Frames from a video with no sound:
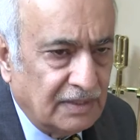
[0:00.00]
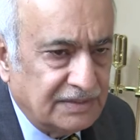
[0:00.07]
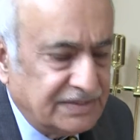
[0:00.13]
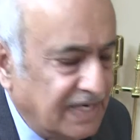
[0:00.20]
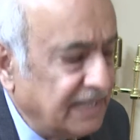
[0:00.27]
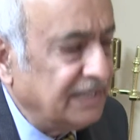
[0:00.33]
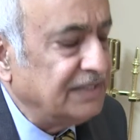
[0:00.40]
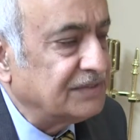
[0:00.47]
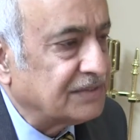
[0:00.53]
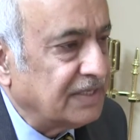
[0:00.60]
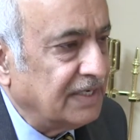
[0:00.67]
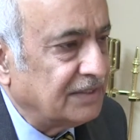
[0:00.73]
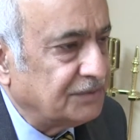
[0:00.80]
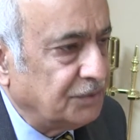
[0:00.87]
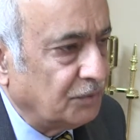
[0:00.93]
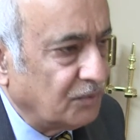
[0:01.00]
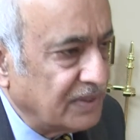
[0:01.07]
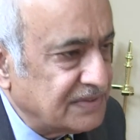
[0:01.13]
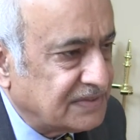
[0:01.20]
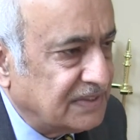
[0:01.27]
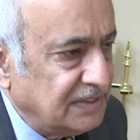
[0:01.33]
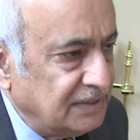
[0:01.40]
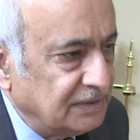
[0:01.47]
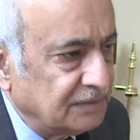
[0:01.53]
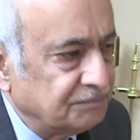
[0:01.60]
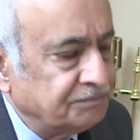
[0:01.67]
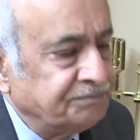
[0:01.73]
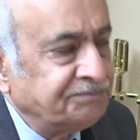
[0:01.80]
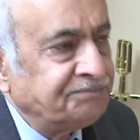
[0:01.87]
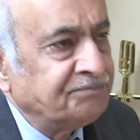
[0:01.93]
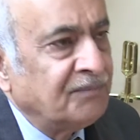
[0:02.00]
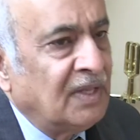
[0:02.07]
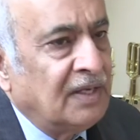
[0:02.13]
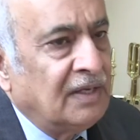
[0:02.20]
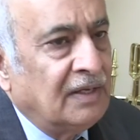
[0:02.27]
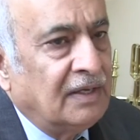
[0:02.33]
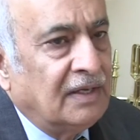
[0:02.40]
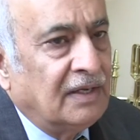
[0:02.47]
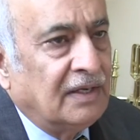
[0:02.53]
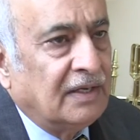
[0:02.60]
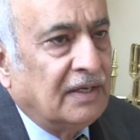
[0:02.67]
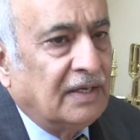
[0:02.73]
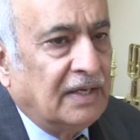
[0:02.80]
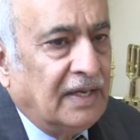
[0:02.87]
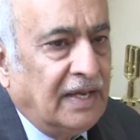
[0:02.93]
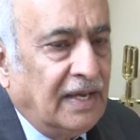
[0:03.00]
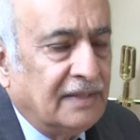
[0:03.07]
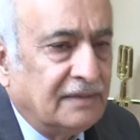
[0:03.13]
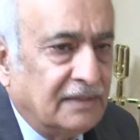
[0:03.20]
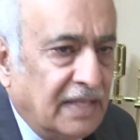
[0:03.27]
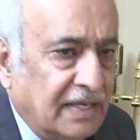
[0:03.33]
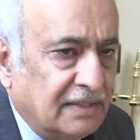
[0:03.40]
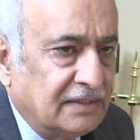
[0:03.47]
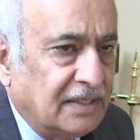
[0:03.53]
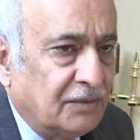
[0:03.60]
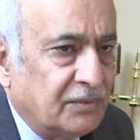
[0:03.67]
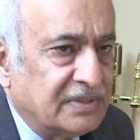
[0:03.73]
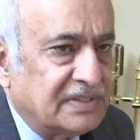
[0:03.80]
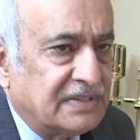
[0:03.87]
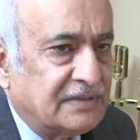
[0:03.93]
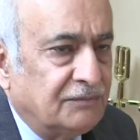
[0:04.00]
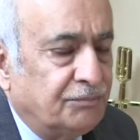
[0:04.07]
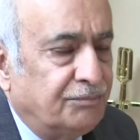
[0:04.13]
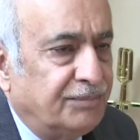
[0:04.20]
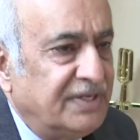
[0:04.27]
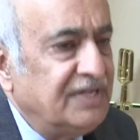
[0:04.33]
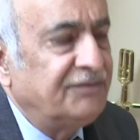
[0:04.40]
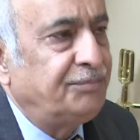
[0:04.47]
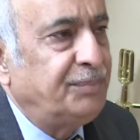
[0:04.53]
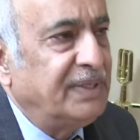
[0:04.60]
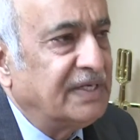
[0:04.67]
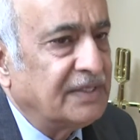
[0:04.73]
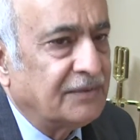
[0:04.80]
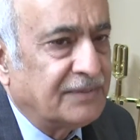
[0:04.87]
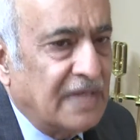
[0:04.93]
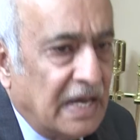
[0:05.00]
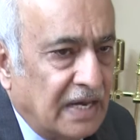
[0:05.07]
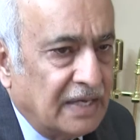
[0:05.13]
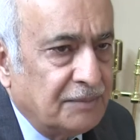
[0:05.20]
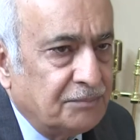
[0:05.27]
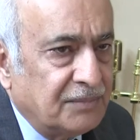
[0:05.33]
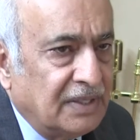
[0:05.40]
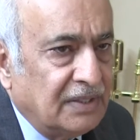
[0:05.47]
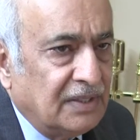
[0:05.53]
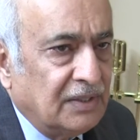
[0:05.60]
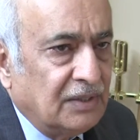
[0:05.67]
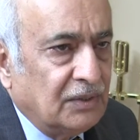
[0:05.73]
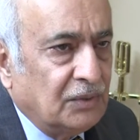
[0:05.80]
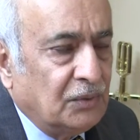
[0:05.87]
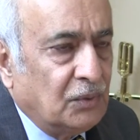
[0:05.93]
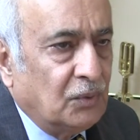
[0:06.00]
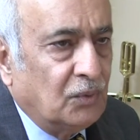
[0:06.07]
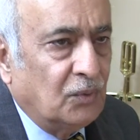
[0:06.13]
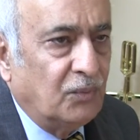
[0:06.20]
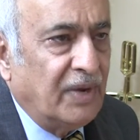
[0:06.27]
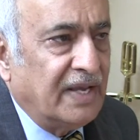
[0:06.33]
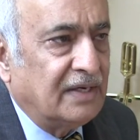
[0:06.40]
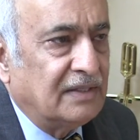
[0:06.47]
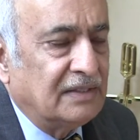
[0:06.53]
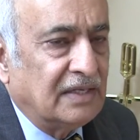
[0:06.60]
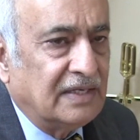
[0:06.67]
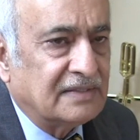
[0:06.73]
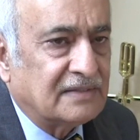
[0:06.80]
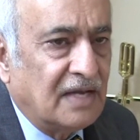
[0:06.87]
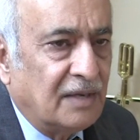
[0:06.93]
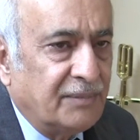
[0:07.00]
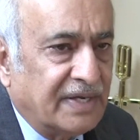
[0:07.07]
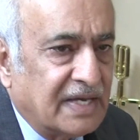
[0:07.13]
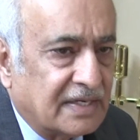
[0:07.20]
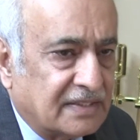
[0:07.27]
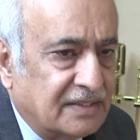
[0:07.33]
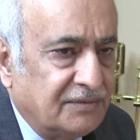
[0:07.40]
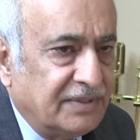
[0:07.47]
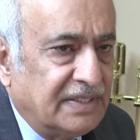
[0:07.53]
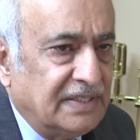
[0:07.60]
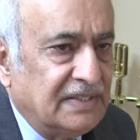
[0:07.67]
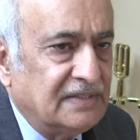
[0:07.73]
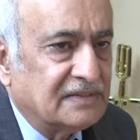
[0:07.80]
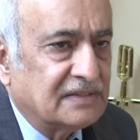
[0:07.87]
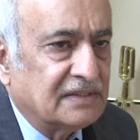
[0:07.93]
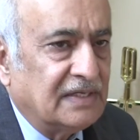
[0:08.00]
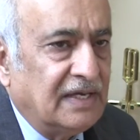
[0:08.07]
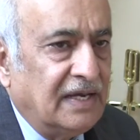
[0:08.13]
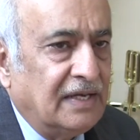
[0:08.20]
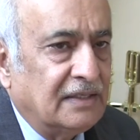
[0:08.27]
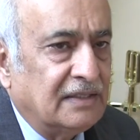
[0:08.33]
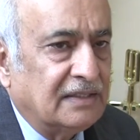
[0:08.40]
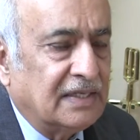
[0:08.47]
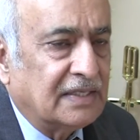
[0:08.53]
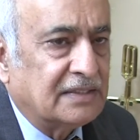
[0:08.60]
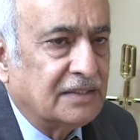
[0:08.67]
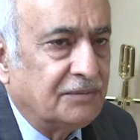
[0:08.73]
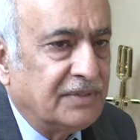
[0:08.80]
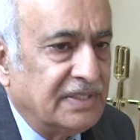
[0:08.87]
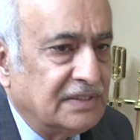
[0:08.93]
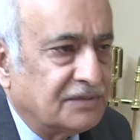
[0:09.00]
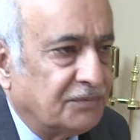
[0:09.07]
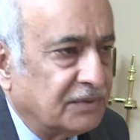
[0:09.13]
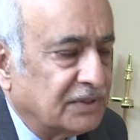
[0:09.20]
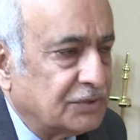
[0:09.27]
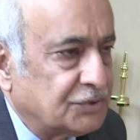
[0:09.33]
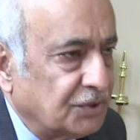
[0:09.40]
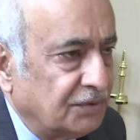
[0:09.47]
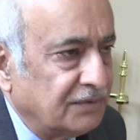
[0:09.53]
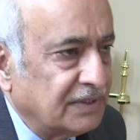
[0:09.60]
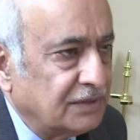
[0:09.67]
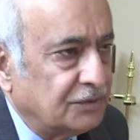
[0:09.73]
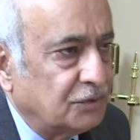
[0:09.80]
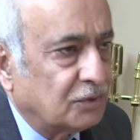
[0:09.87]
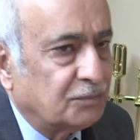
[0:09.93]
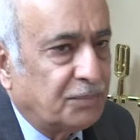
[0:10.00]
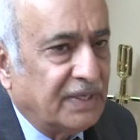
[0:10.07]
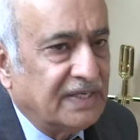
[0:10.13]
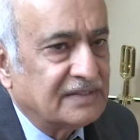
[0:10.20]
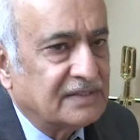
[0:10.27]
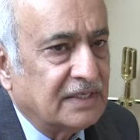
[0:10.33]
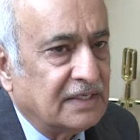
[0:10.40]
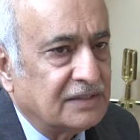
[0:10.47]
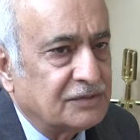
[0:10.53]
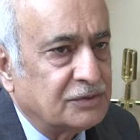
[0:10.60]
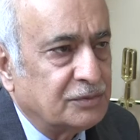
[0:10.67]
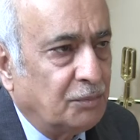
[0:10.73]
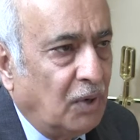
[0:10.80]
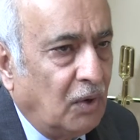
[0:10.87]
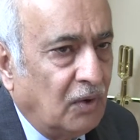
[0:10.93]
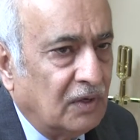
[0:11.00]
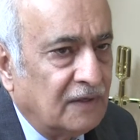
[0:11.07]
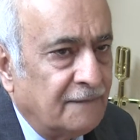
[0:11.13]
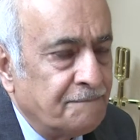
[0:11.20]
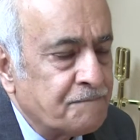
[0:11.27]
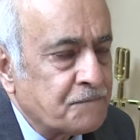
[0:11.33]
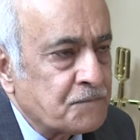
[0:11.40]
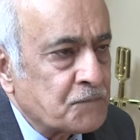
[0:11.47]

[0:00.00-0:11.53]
Cheyney State University. And then there was a brief period of time when Islamic activities and activities for the children took place in a small